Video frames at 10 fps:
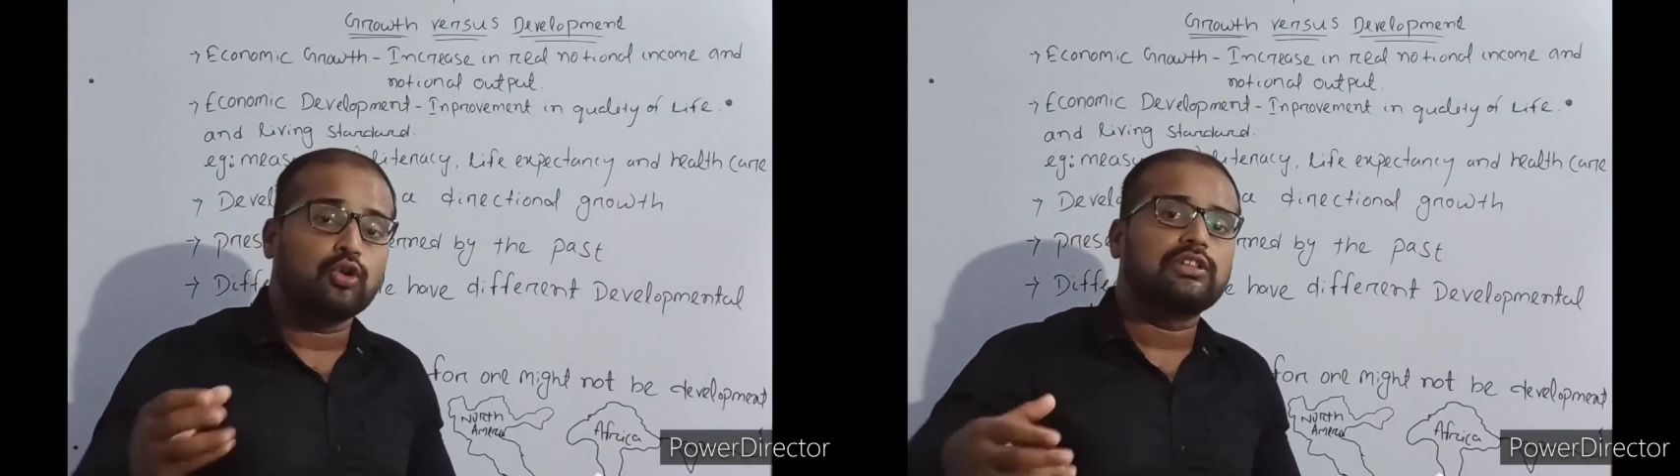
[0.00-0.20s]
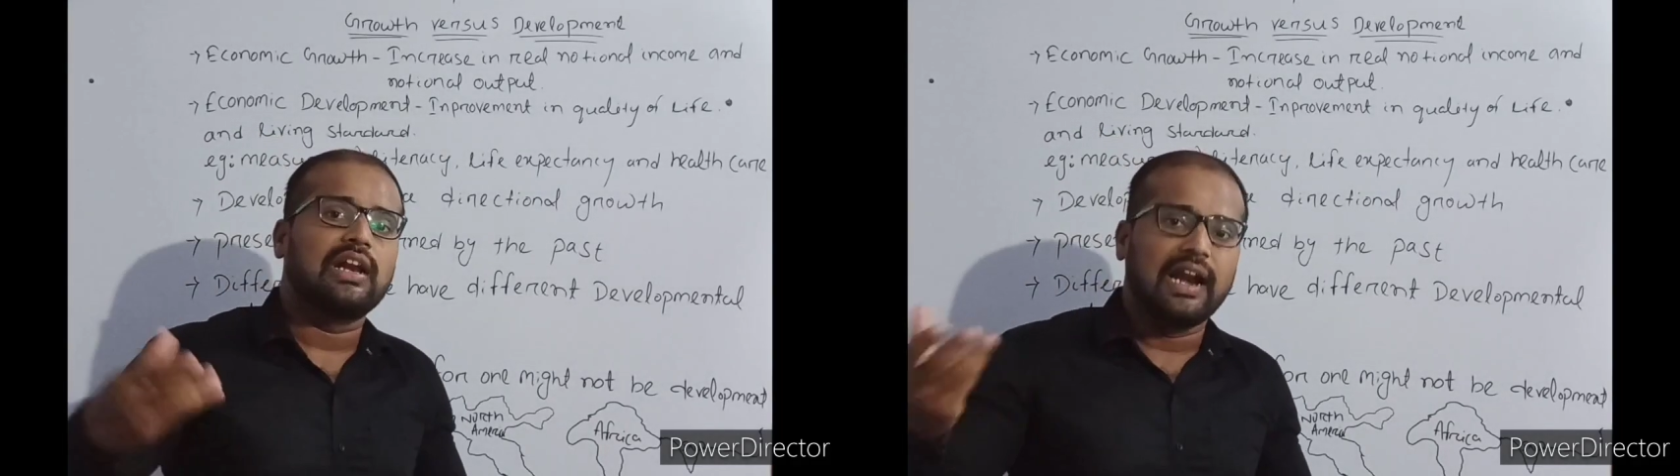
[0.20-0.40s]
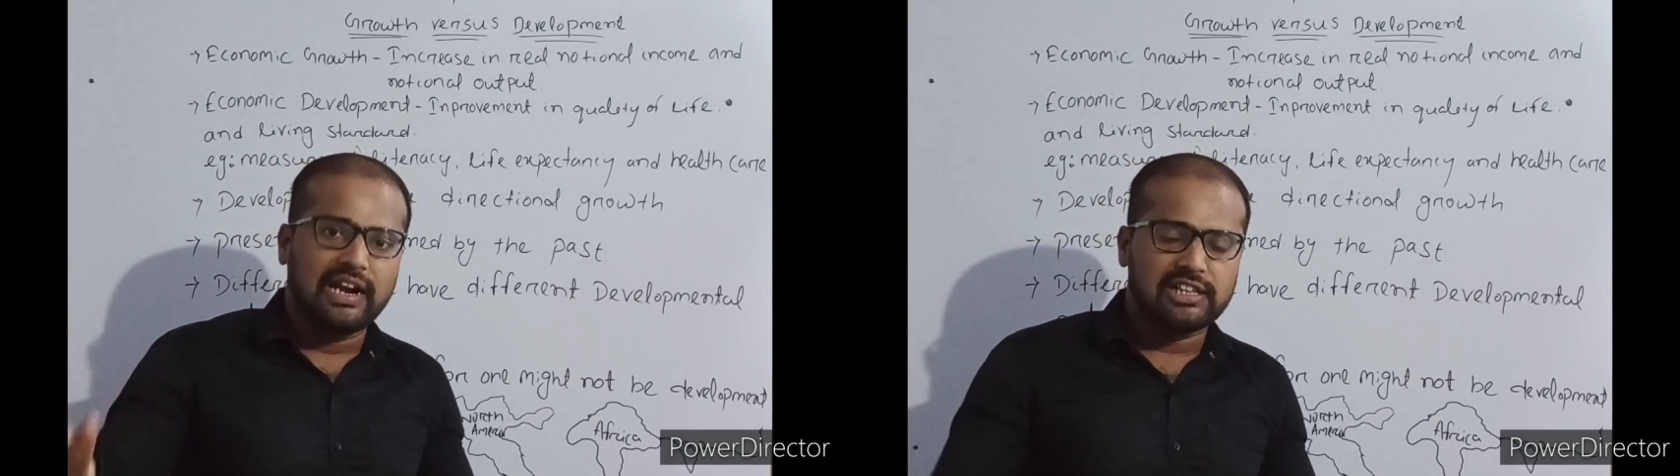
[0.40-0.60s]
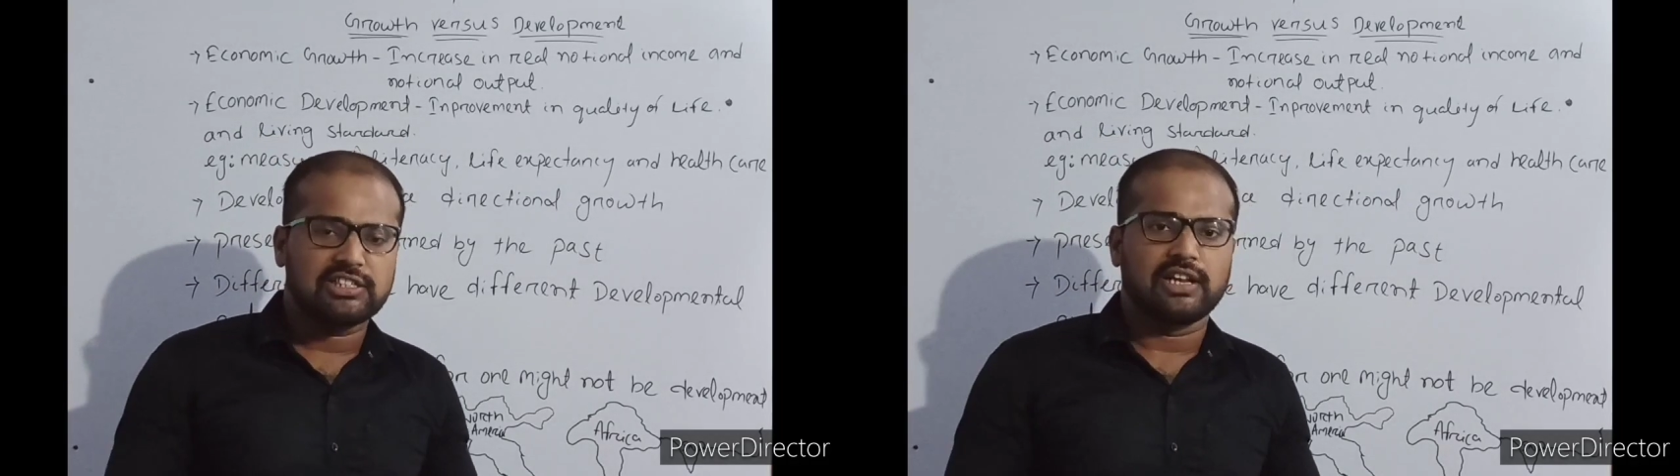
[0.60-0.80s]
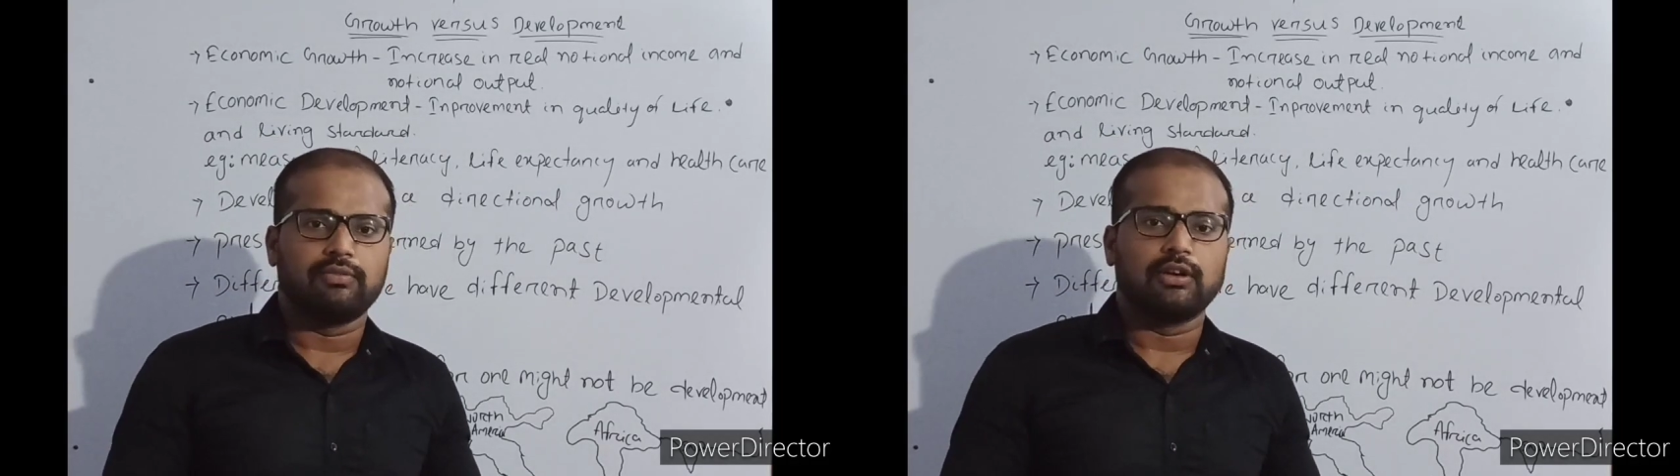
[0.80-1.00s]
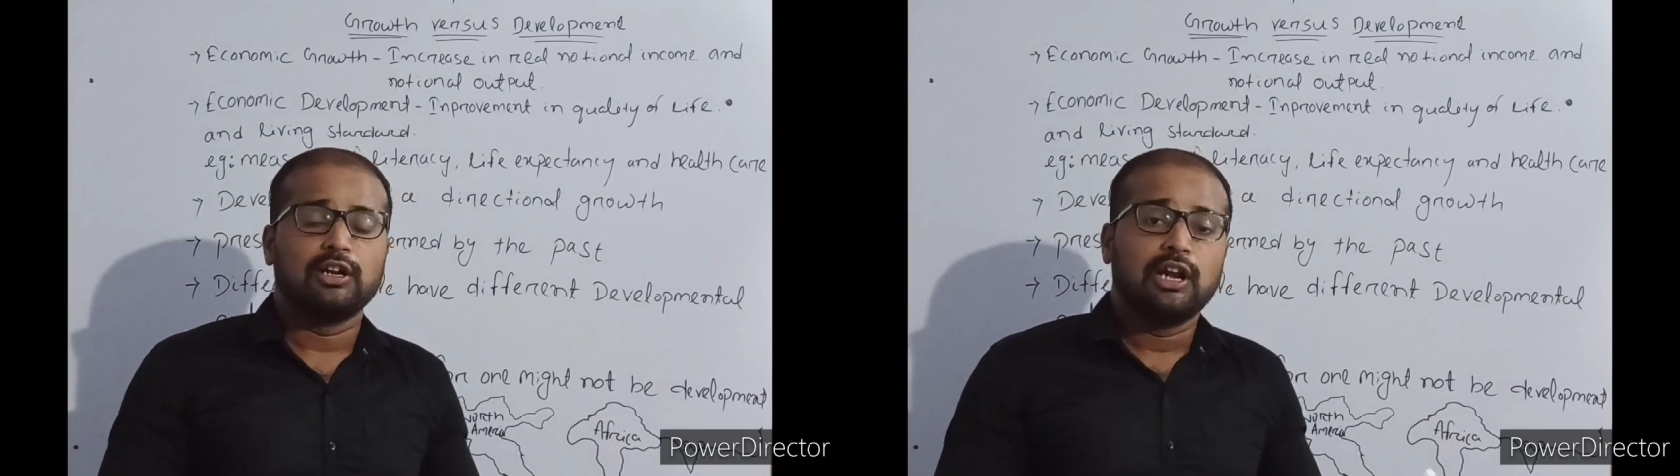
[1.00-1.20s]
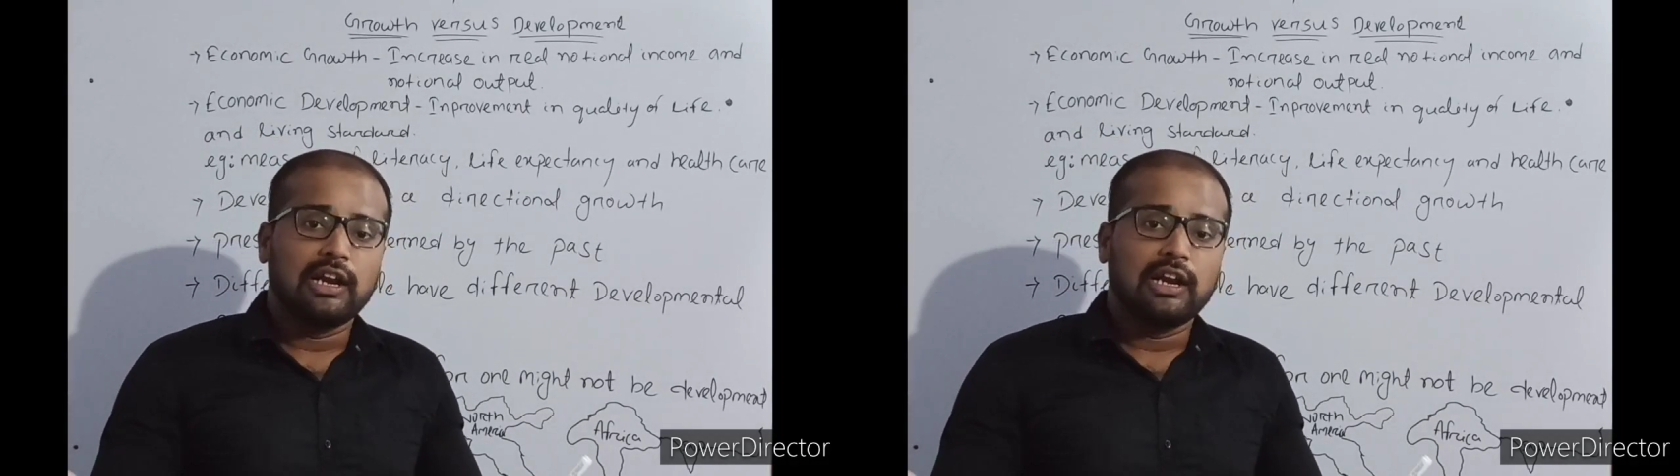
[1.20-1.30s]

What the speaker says: or the landless labor.